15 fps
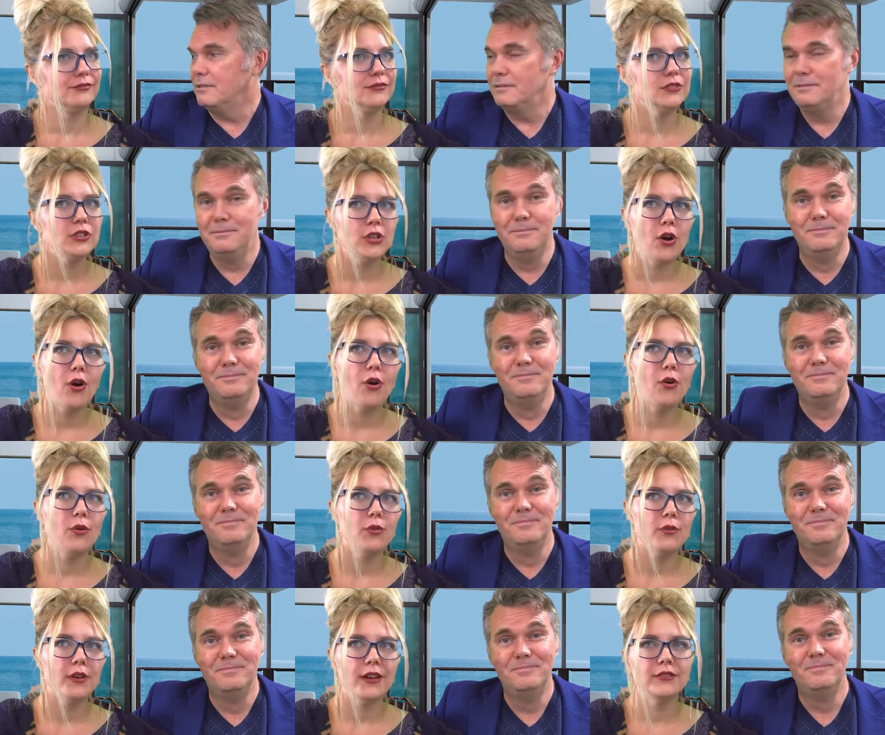
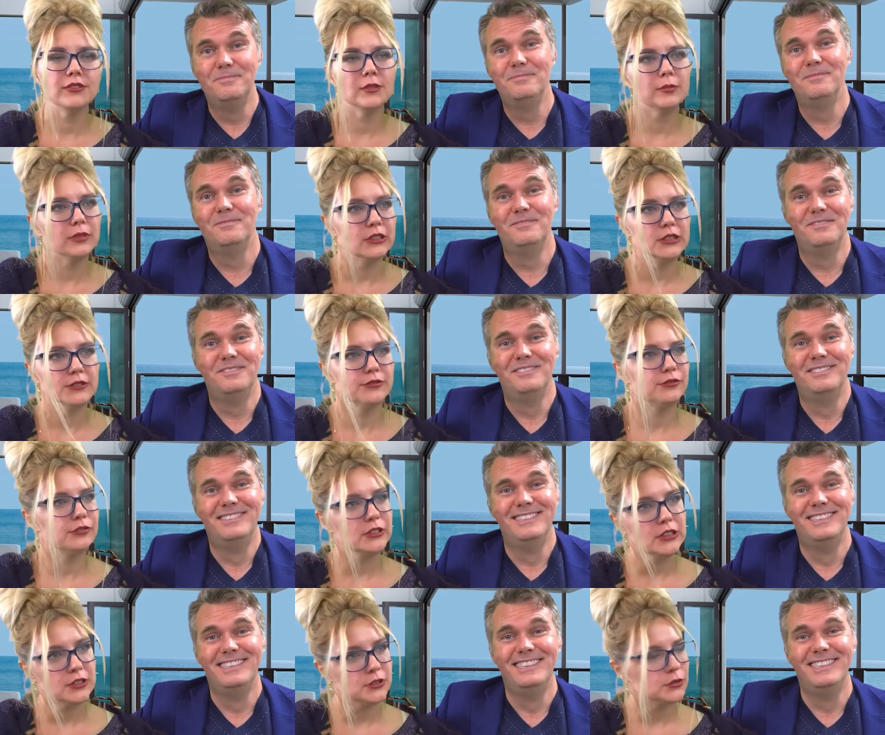Speaker 1: No, everybody
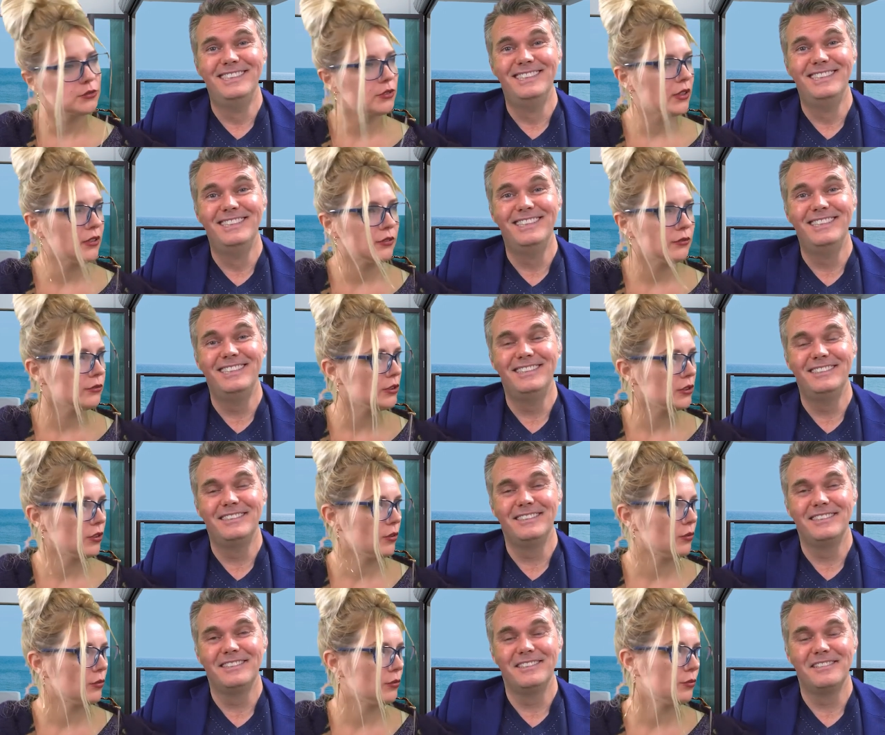free to, you
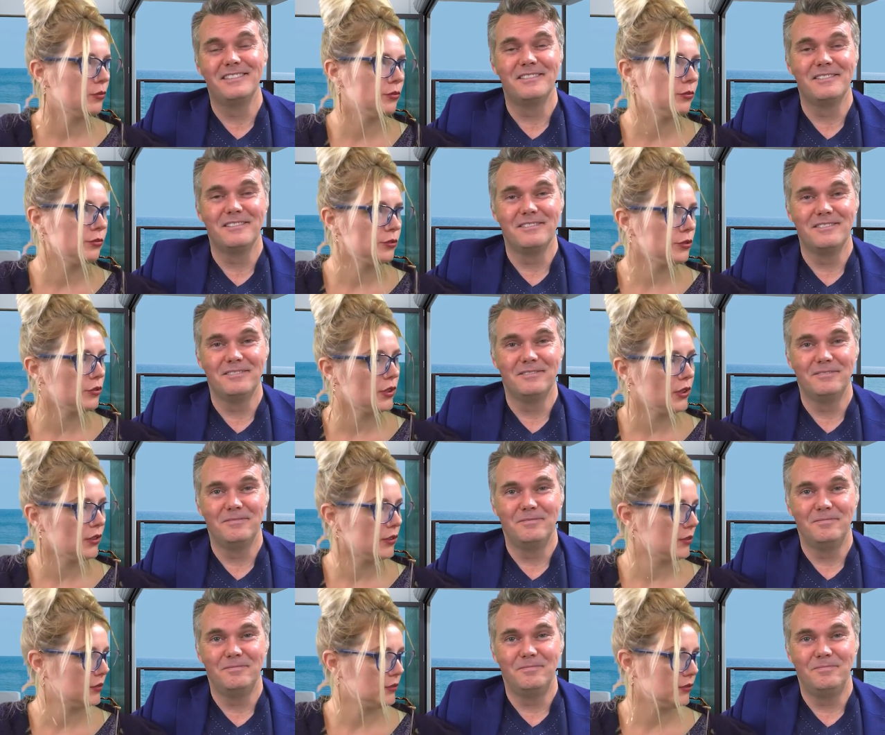know, to
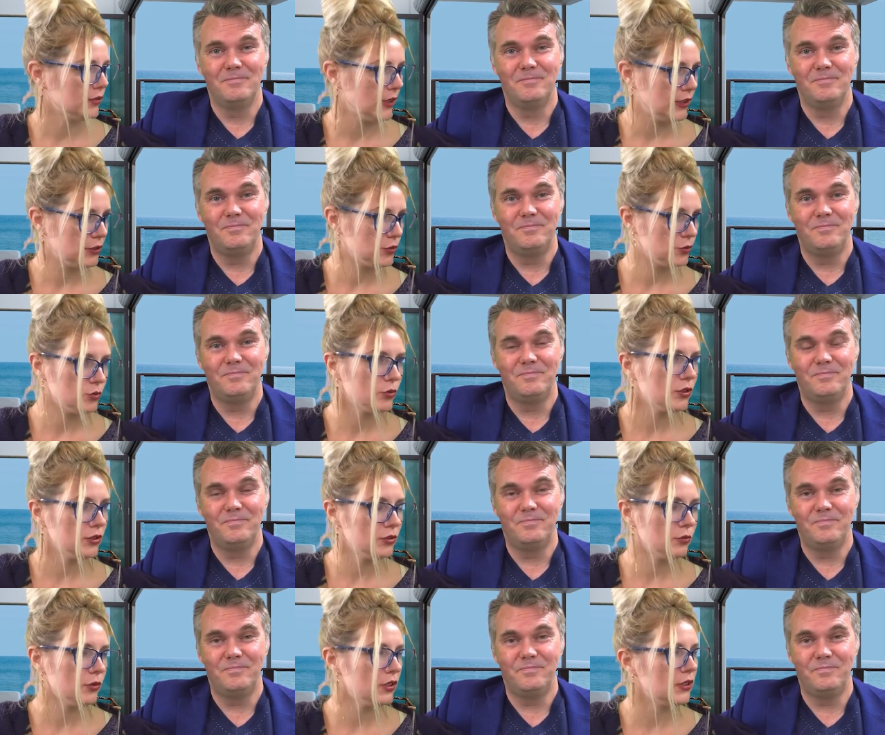
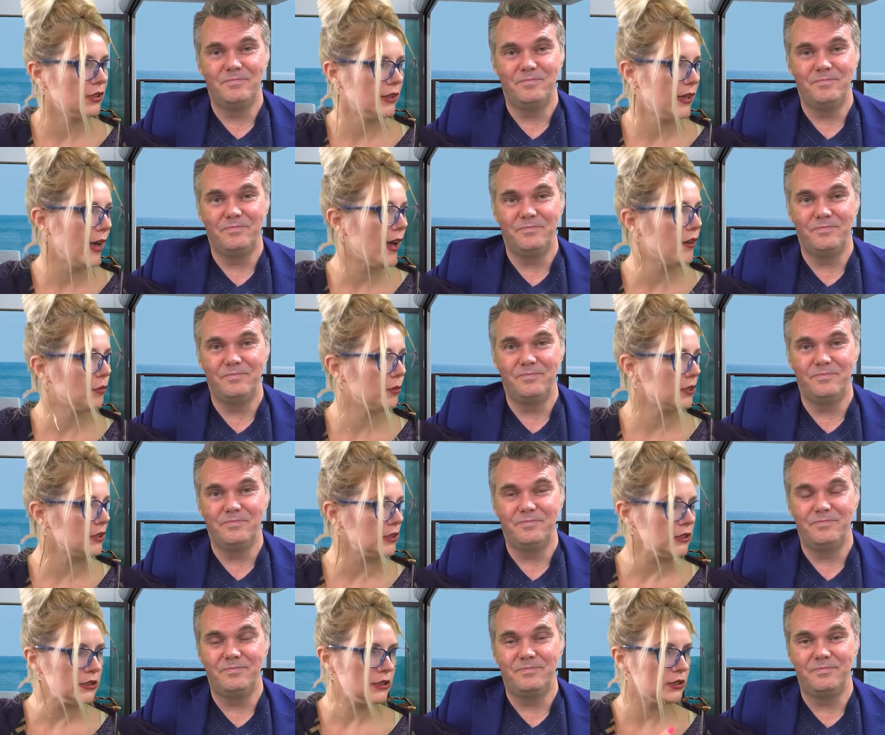want what they have,
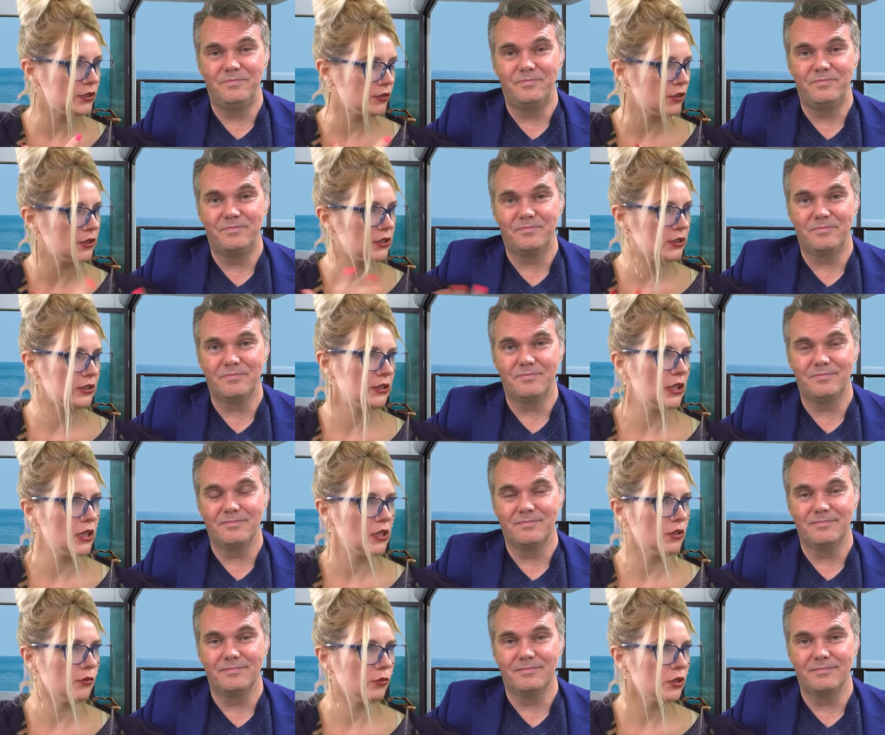but they need to
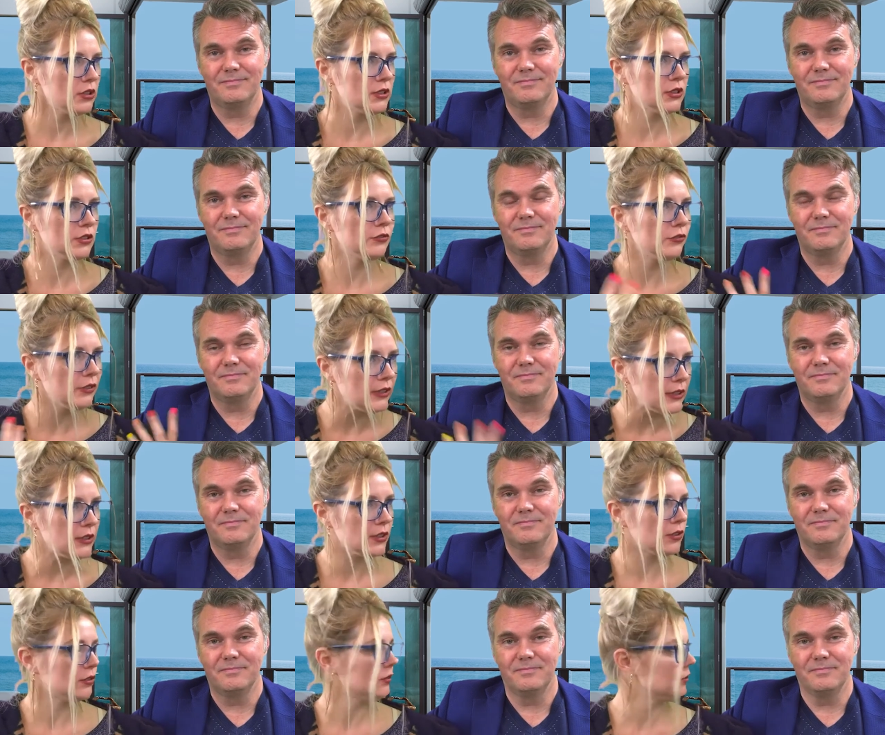understand what they
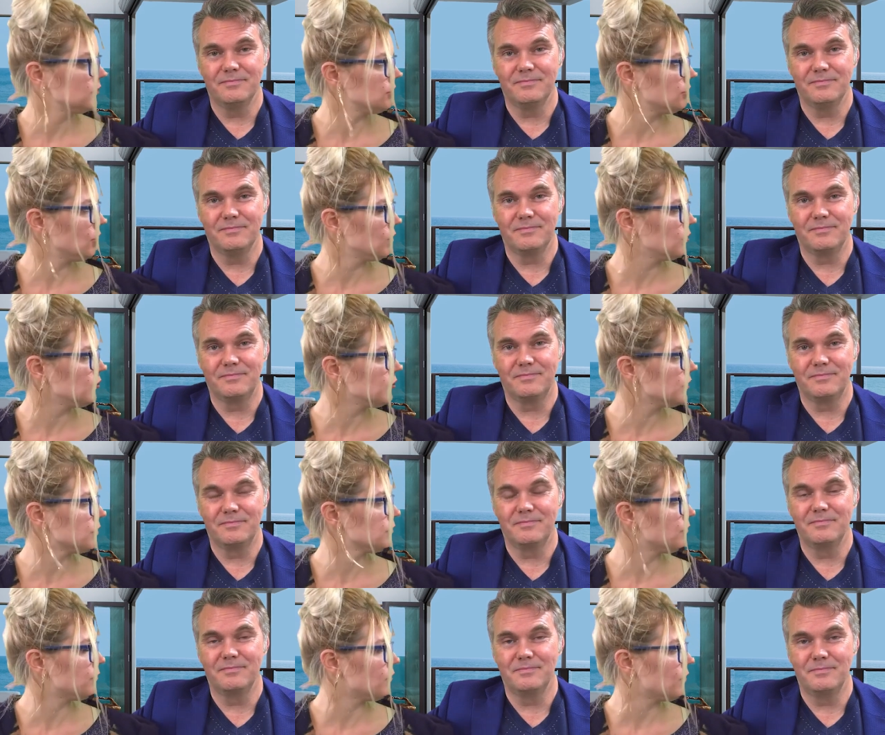really, you know,
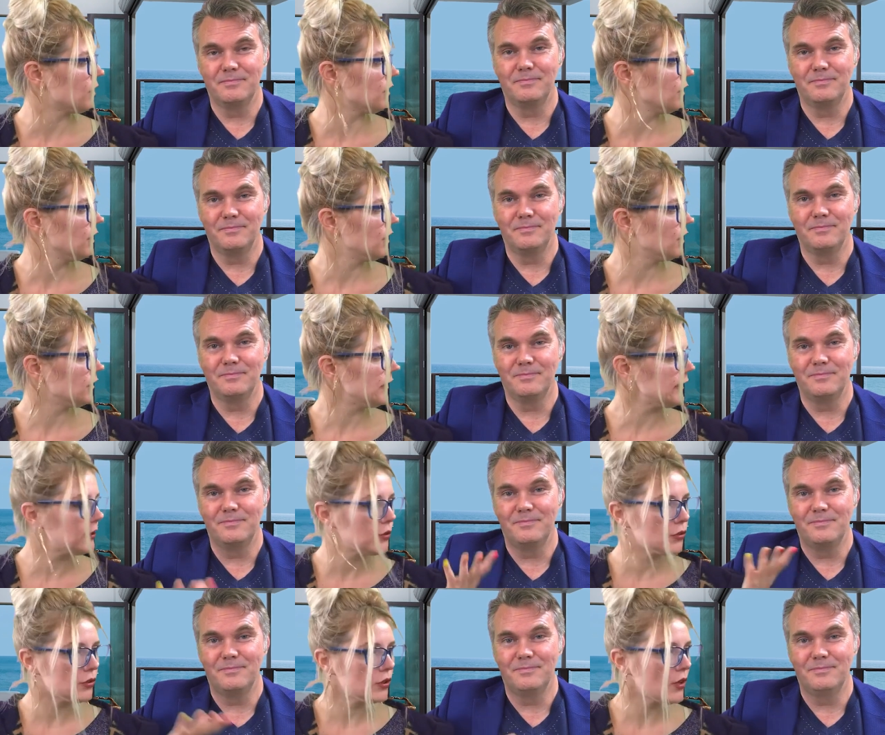looking for.
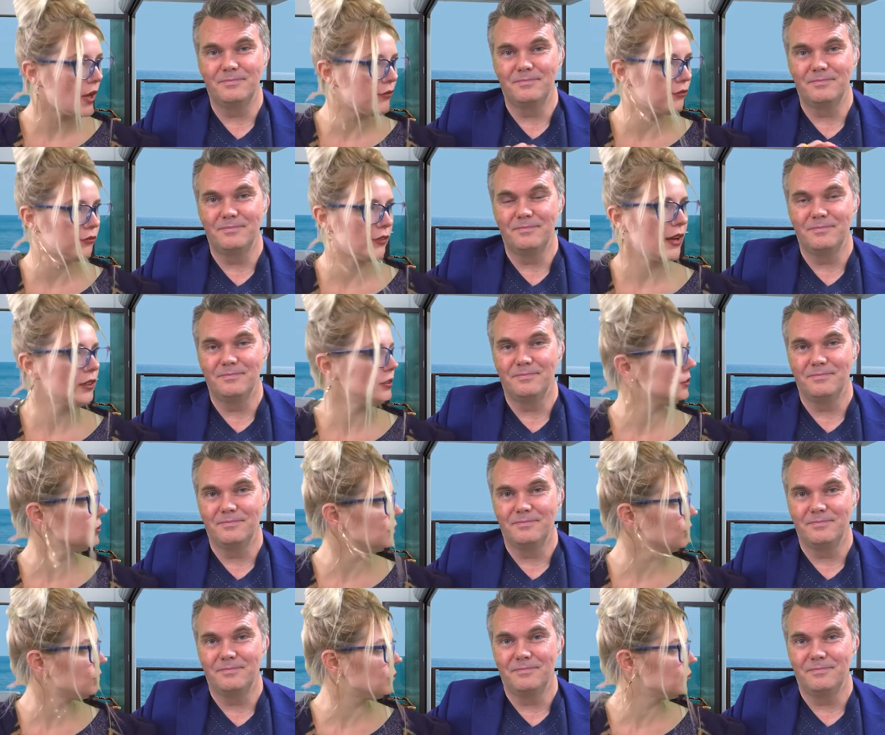Like you have friend,
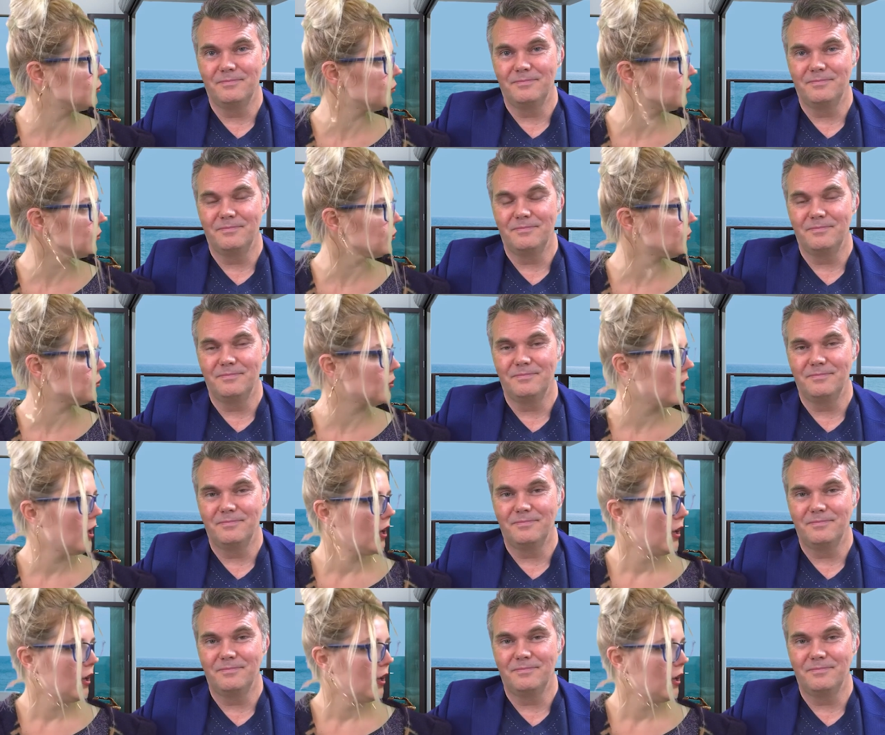you know, who